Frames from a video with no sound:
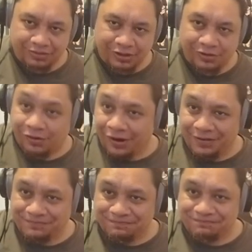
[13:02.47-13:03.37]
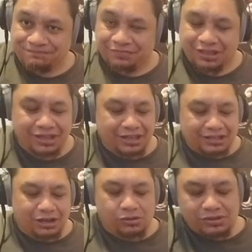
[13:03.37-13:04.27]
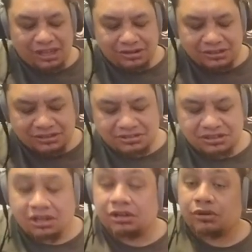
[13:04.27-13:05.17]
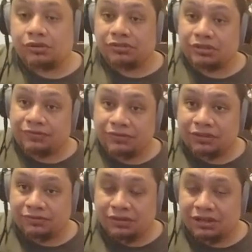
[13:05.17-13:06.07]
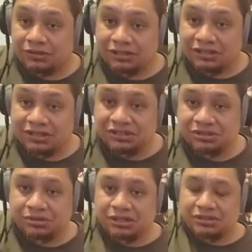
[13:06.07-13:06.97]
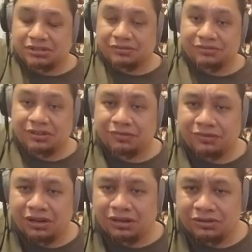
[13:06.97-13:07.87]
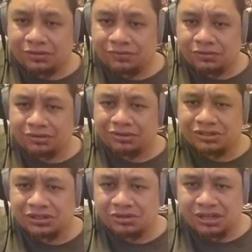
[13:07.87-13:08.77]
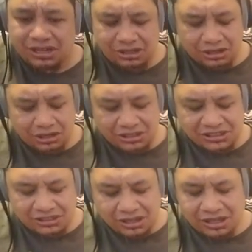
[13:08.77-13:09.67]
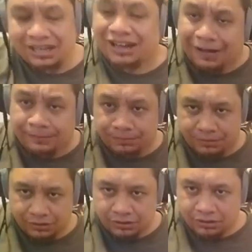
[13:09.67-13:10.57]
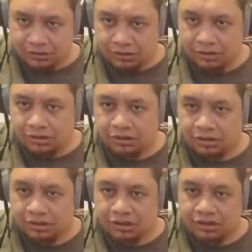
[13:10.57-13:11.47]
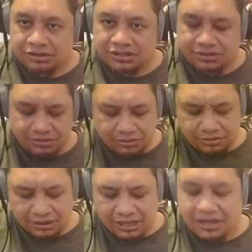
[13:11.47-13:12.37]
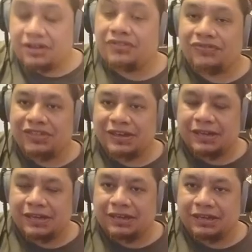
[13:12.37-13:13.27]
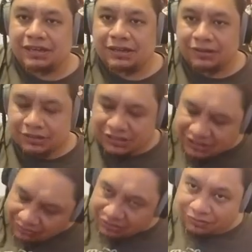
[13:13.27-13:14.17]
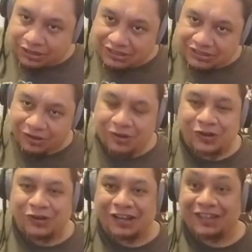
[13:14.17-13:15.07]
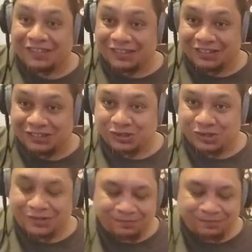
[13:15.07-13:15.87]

Alright? Now all that is you're going to go from the 5th fret on the D string, so 5th fret on the 4th string, and you're going to slide up to the 7th fret on the D string.